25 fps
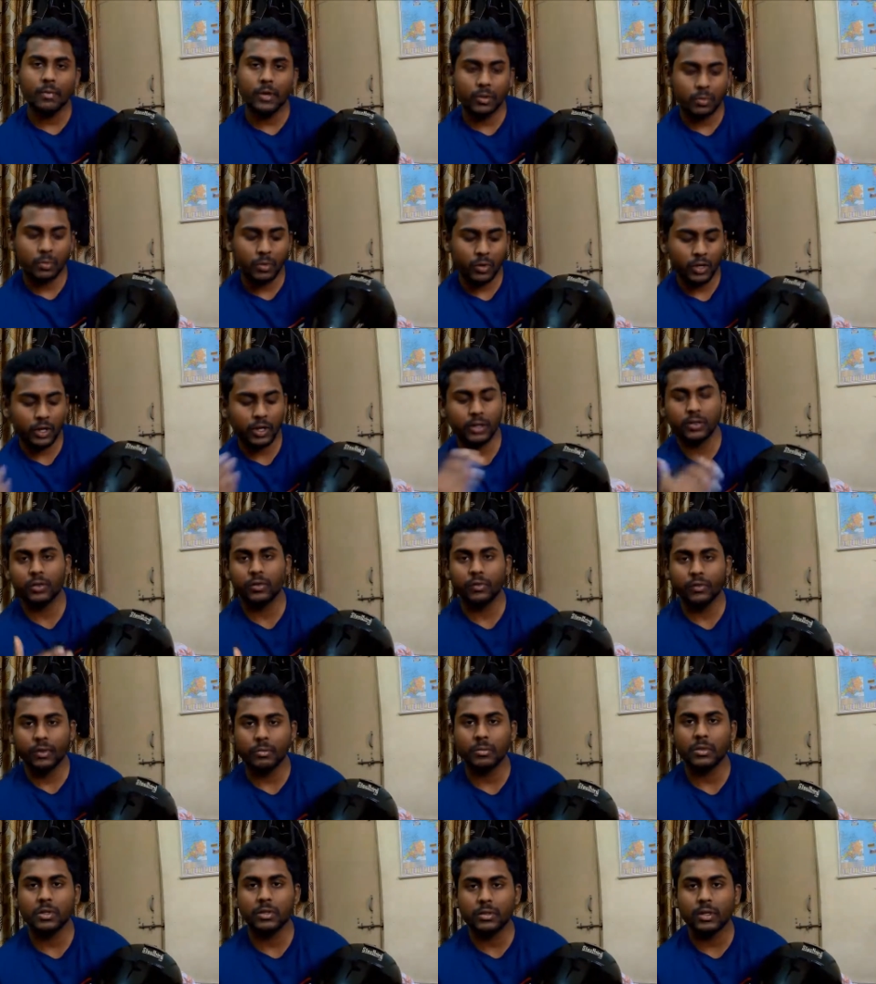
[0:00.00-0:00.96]
it protects you
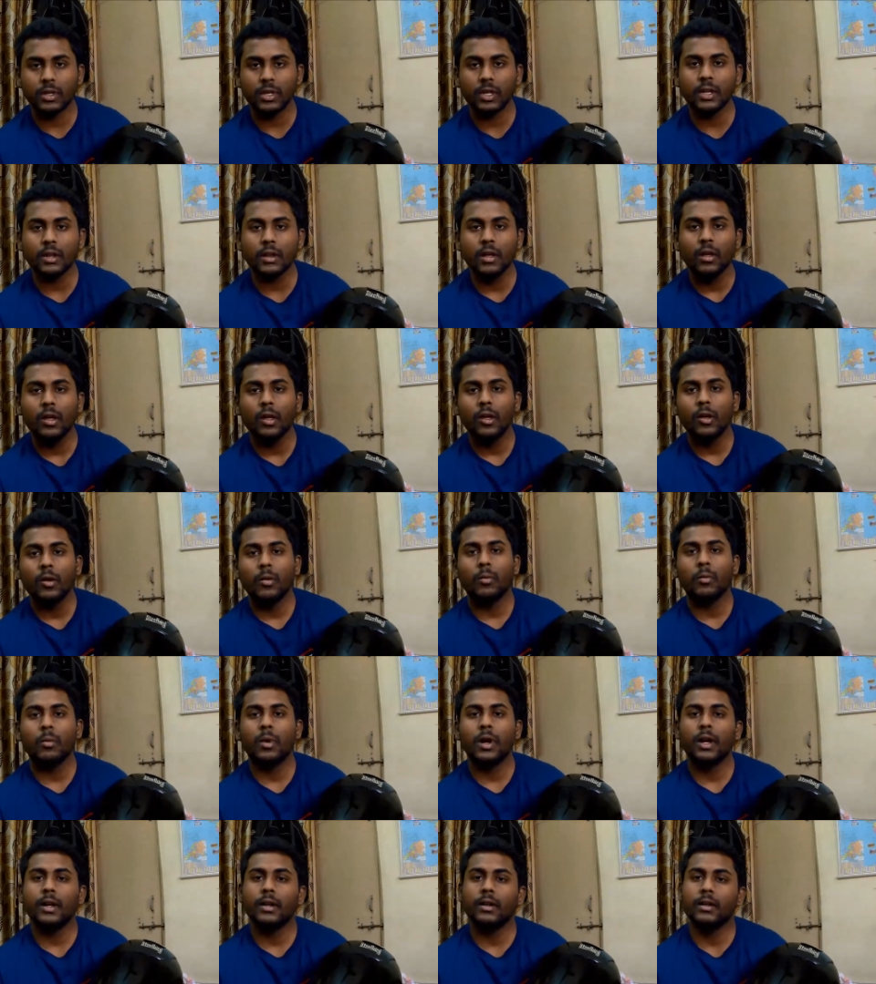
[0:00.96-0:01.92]
from the sun
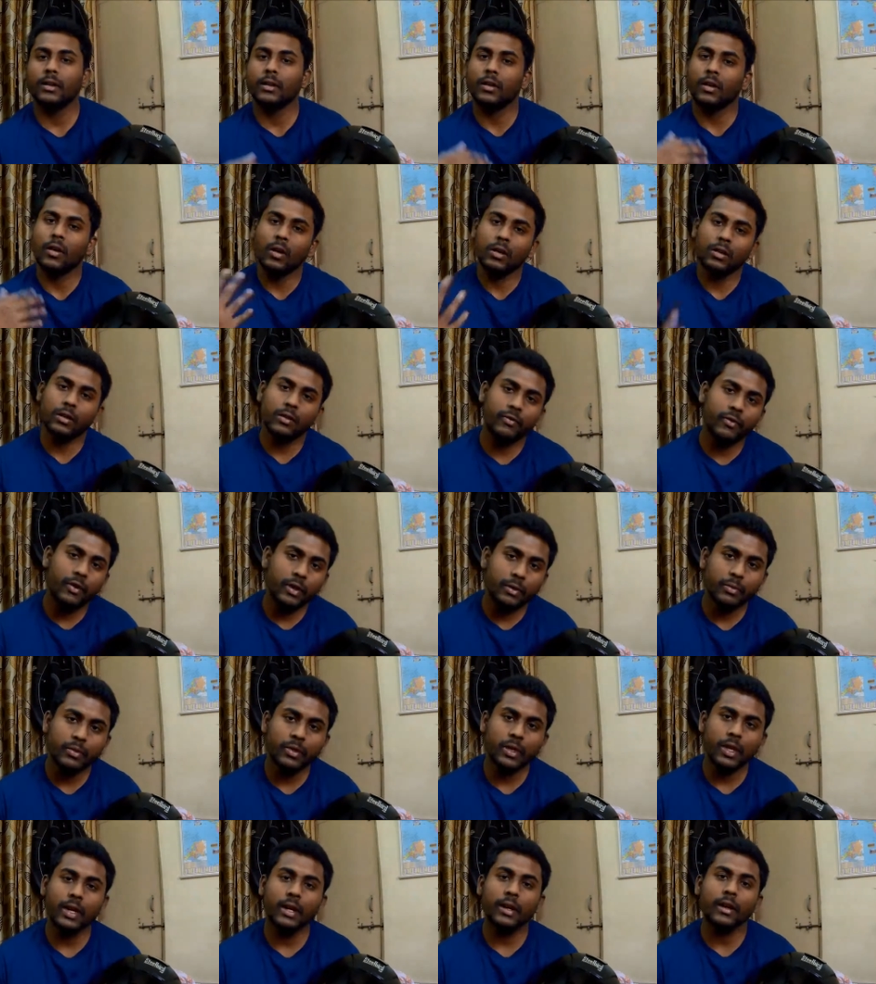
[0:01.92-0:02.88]
but on the flip
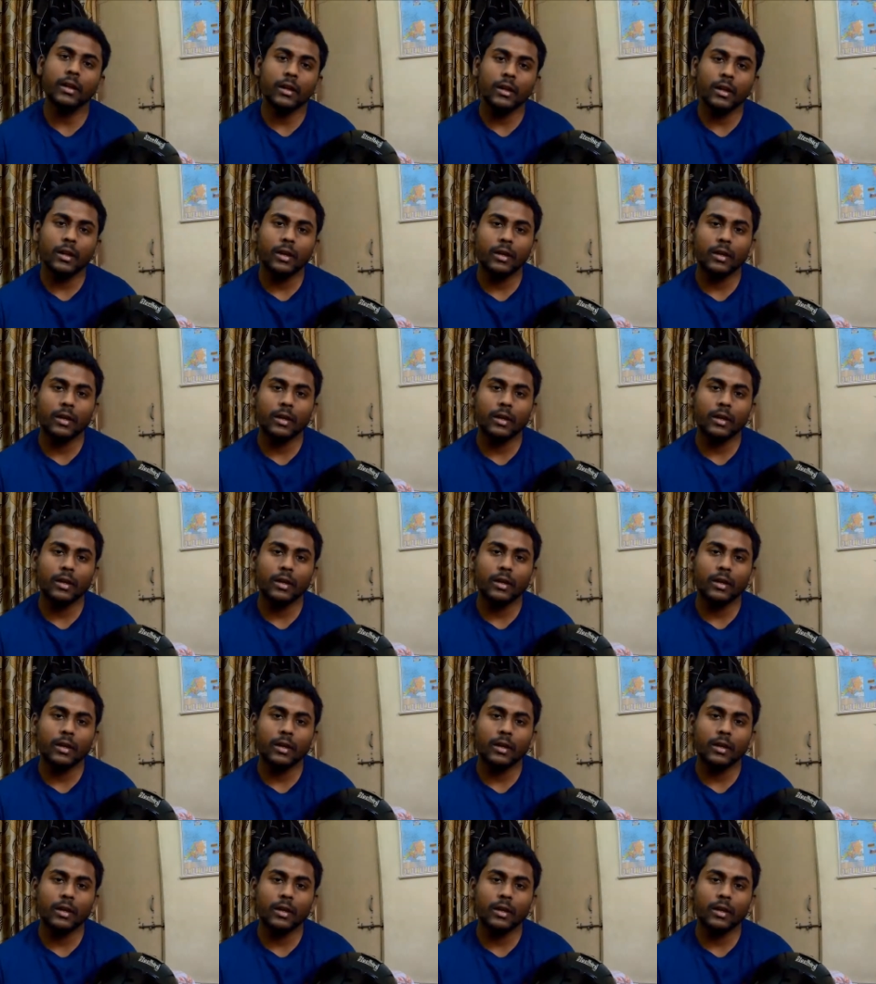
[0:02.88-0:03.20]
side